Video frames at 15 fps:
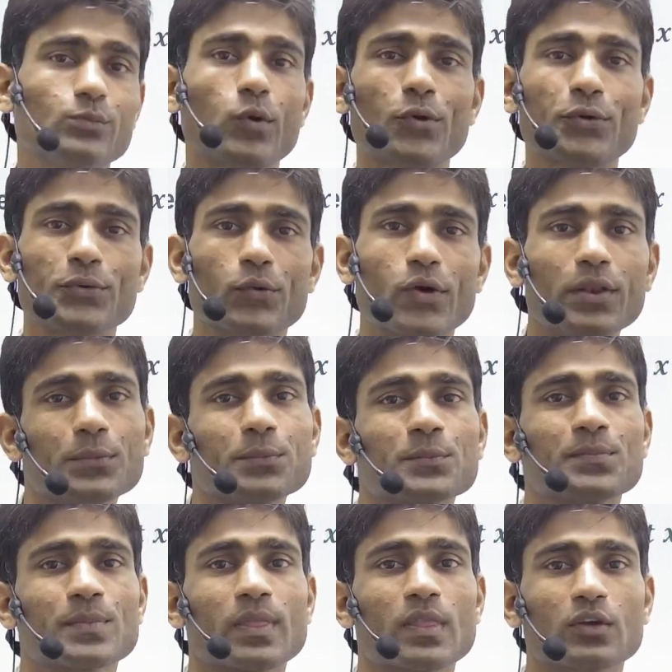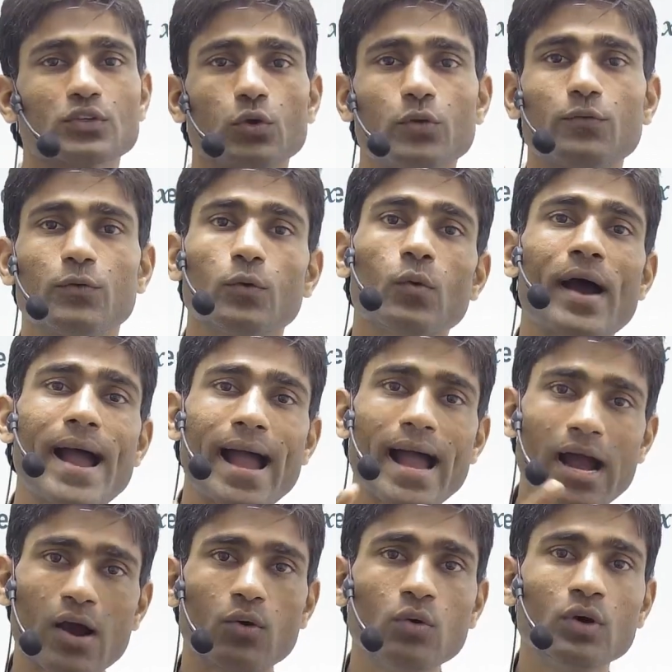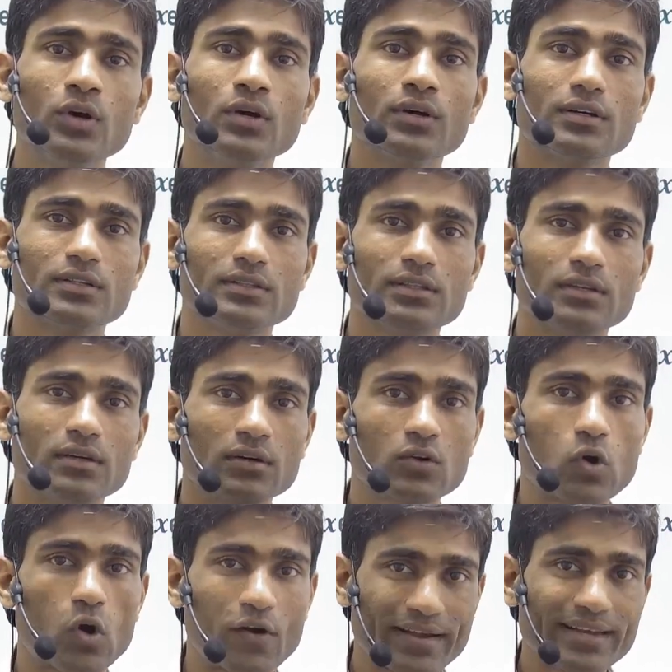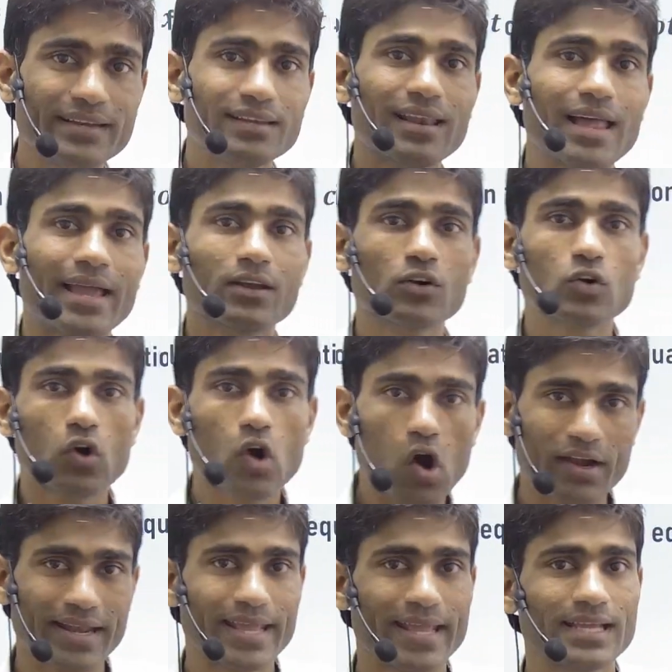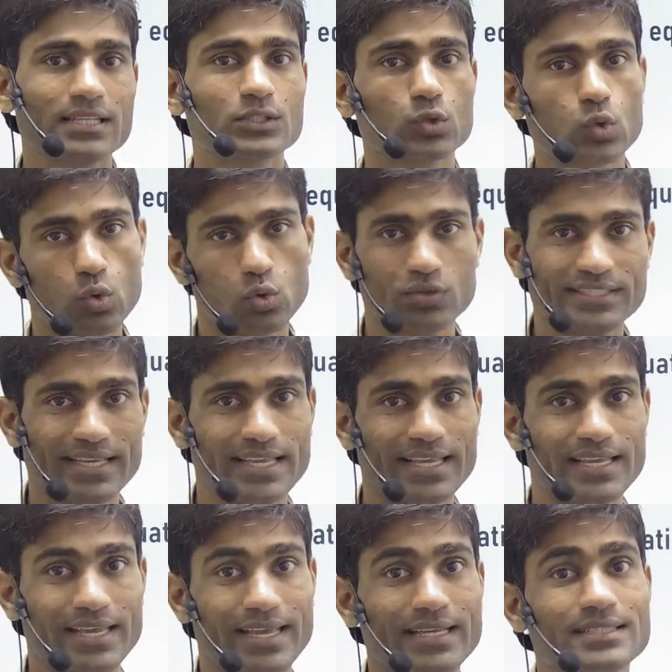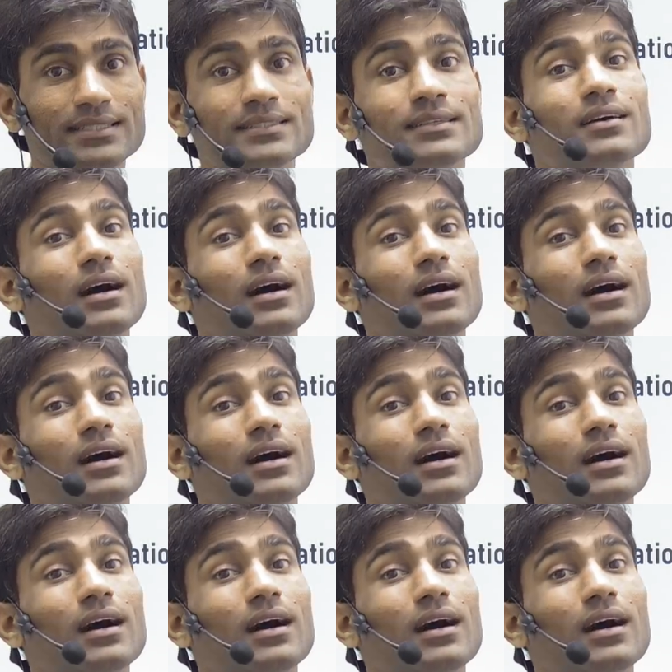you all. So if you have the quantity like a cot x, cosec x,